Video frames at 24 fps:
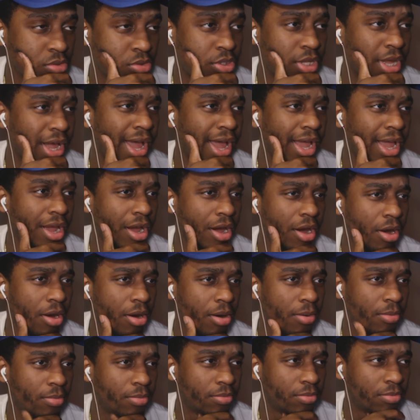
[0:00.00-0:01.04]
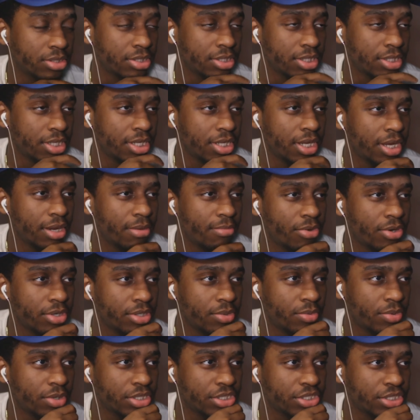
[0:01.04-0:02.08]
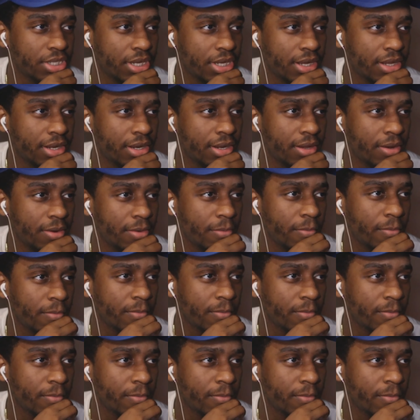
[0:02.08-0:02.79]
Damn! See, he got more than one shot now.